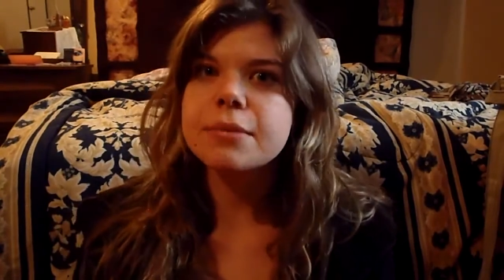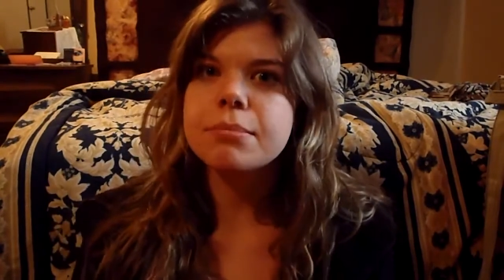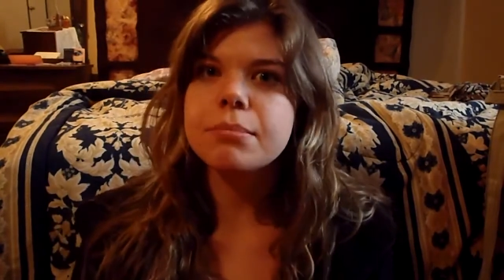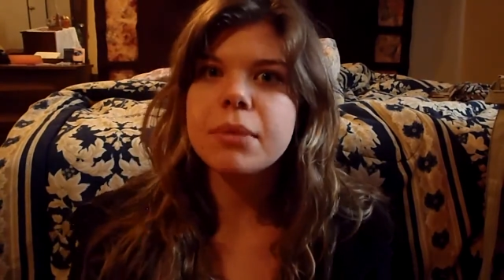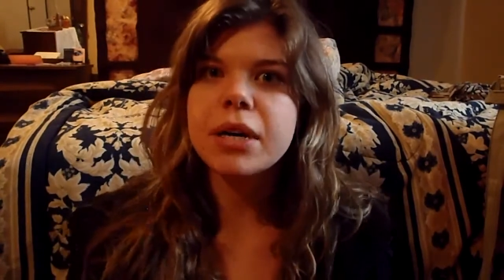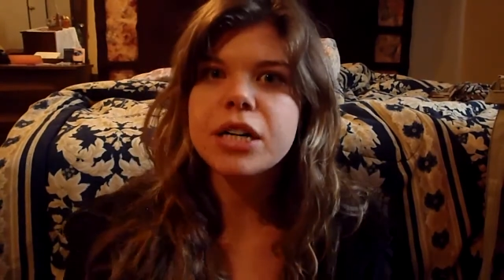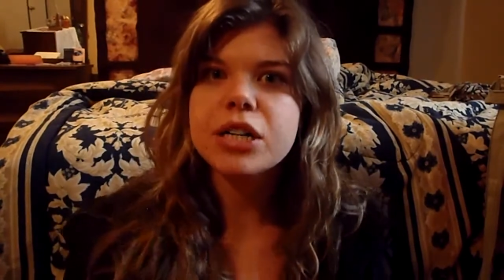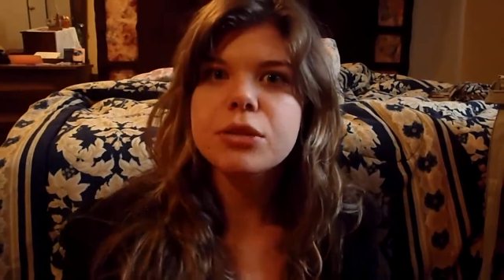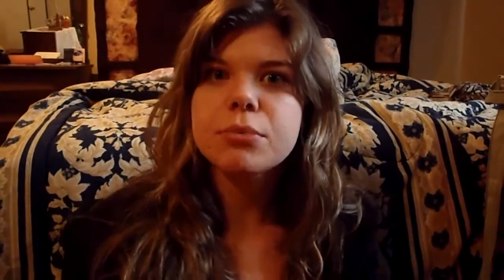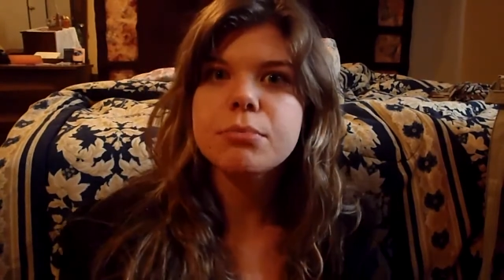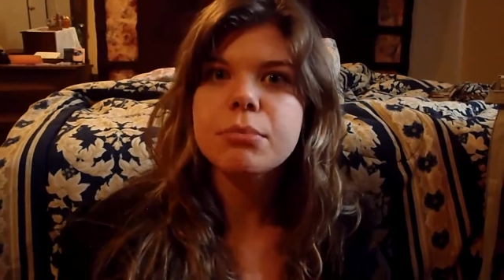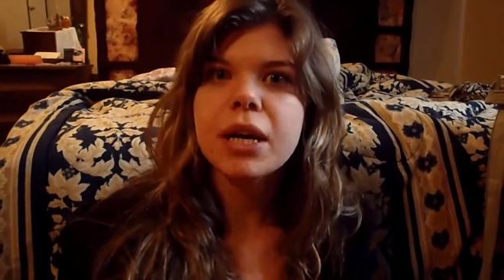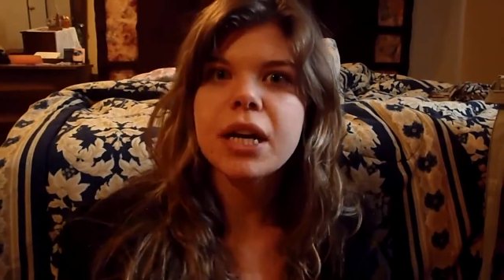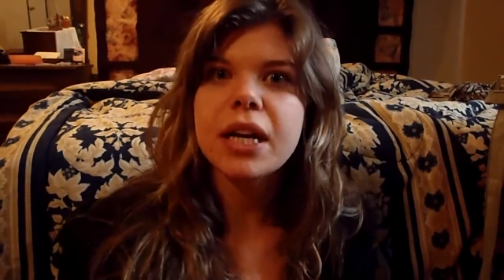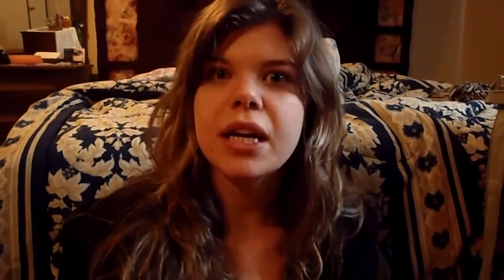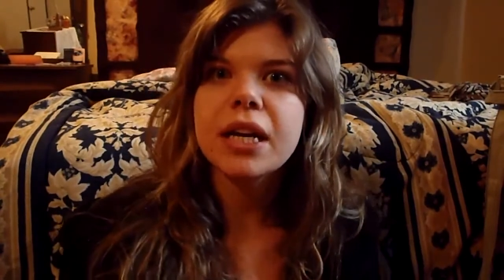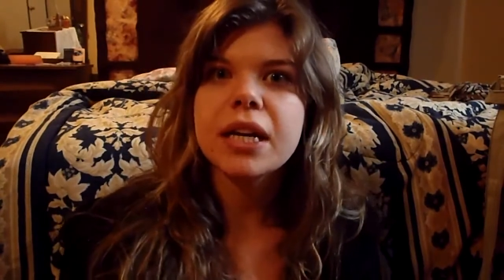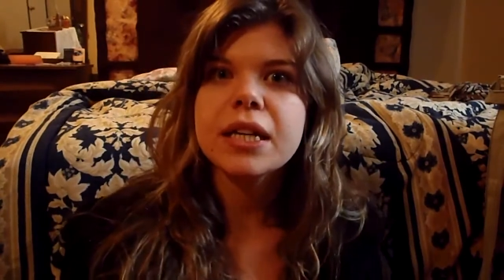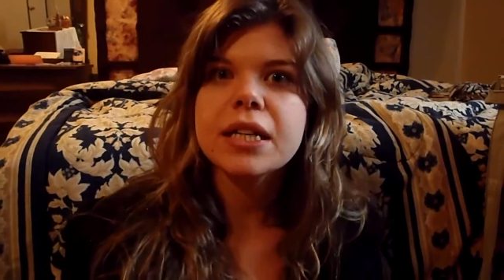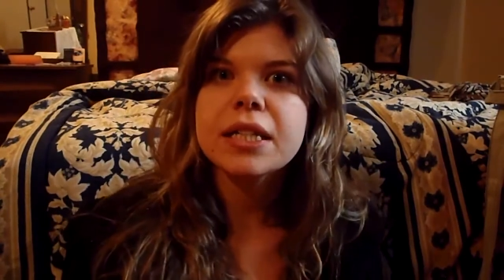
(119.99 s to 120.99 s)
much
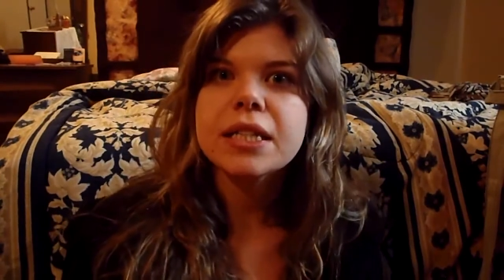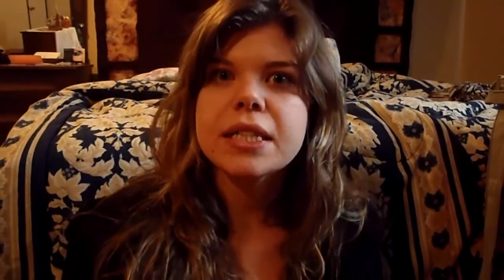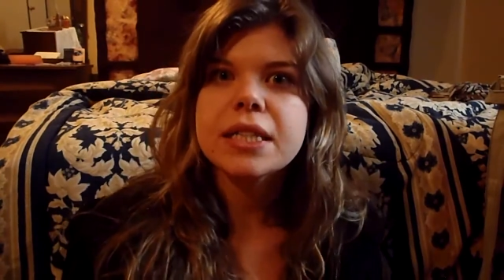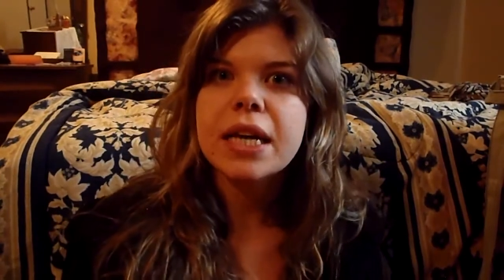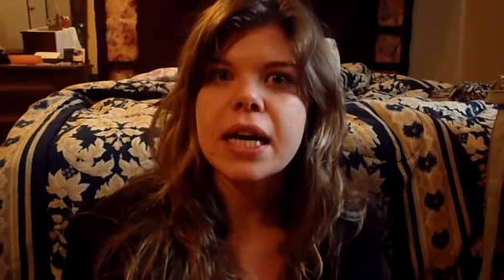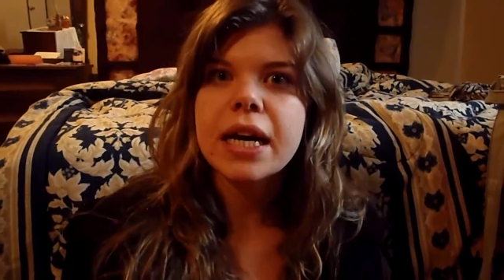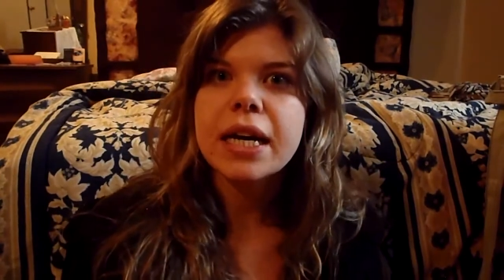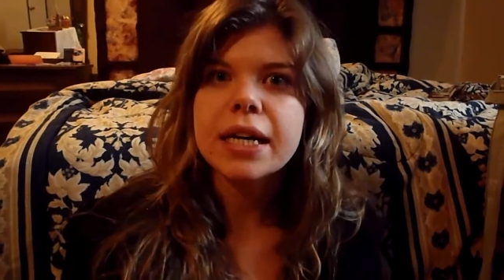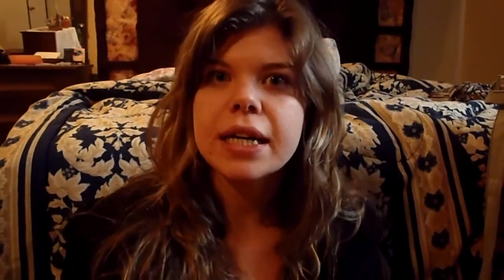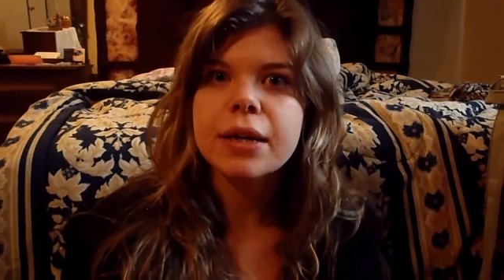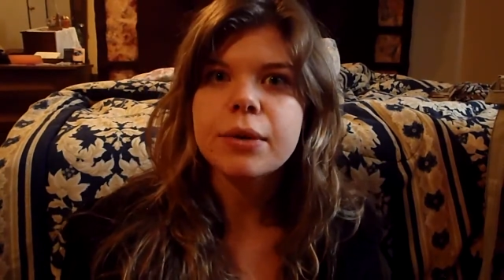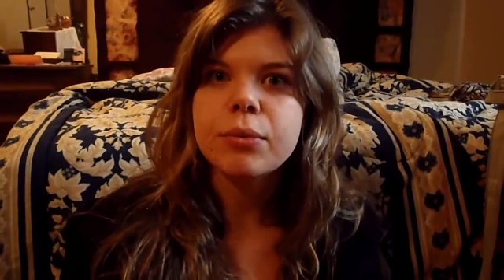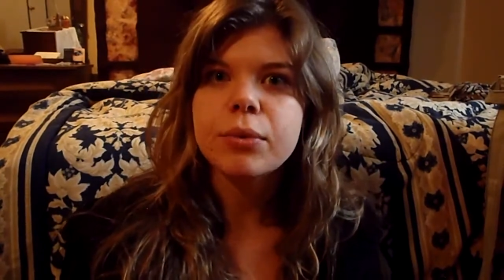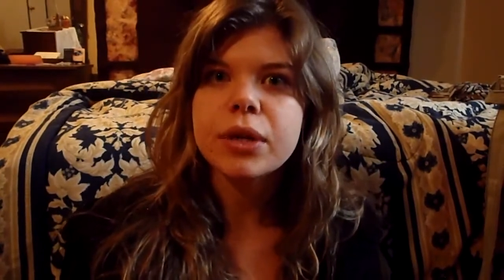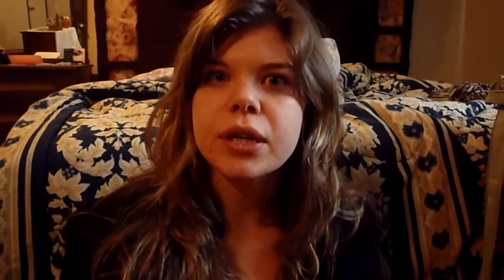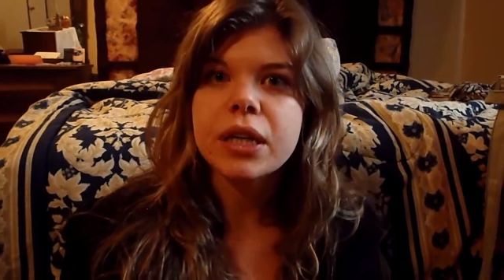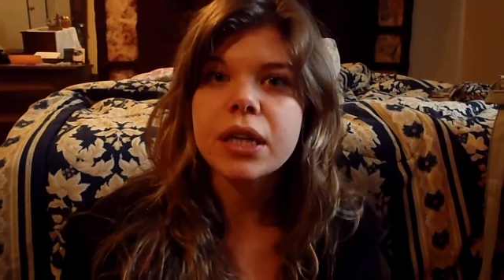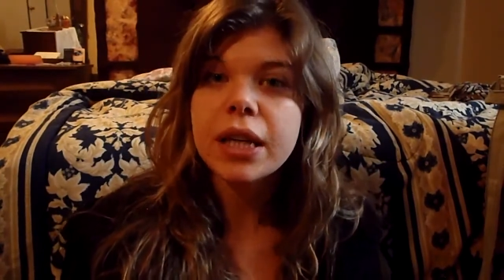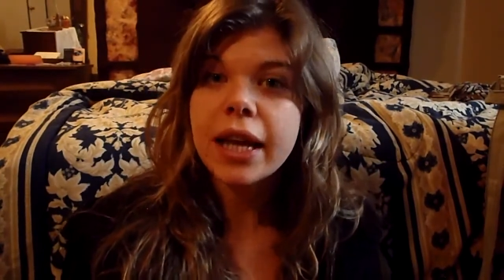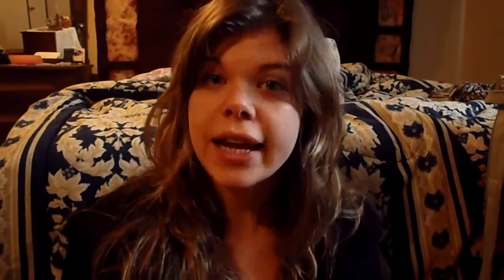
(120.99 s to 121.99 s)
money as I
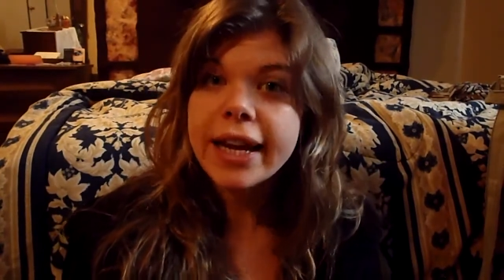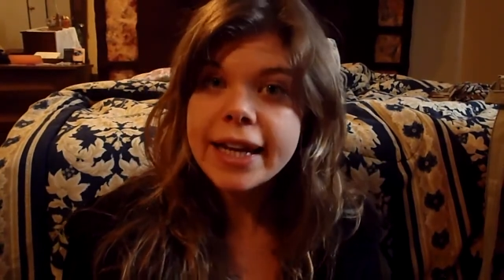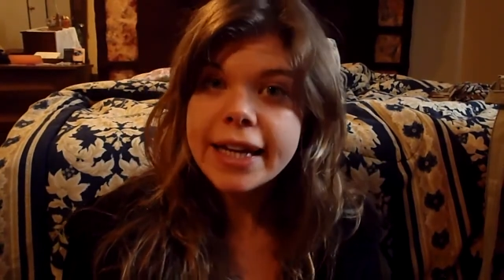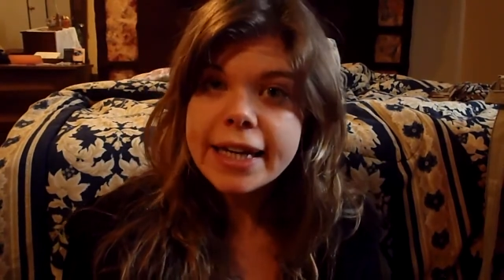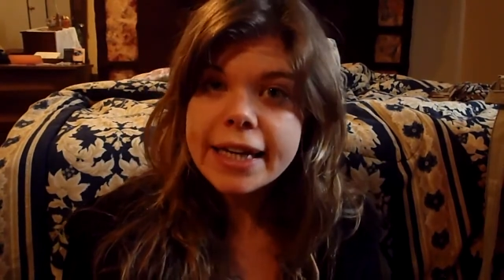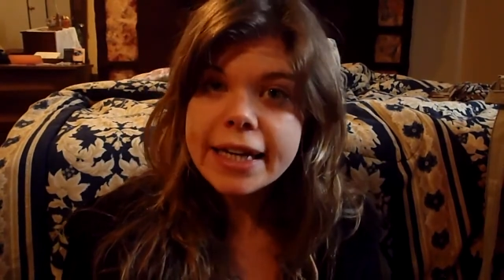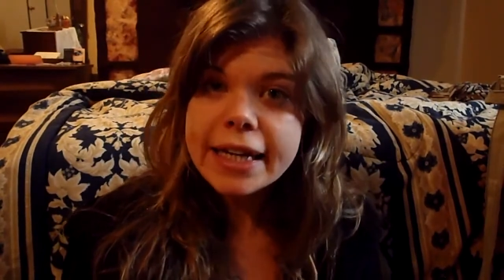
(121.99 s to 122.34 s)
would like